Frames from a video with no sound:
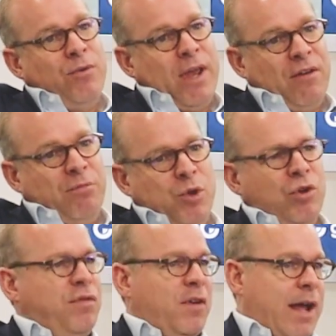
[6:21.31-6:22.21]
We have
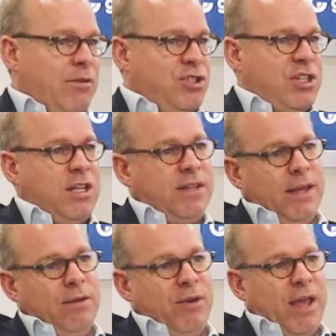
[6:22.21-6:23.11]
beautiful lounge
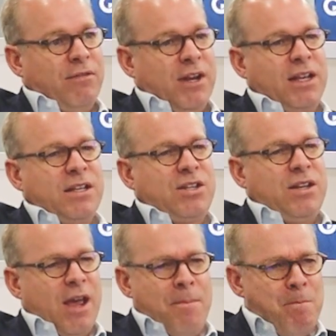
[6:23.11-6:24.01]
seating. We have an
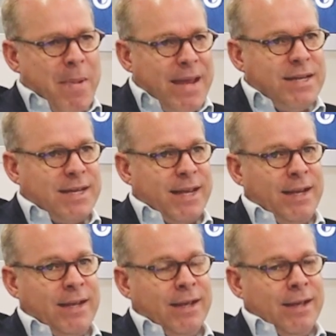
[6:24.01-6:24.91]

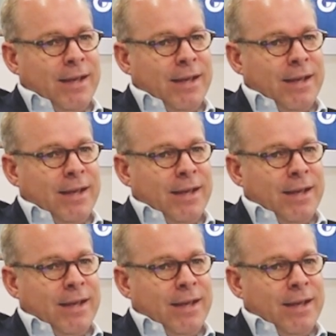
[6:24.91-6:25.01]
amazing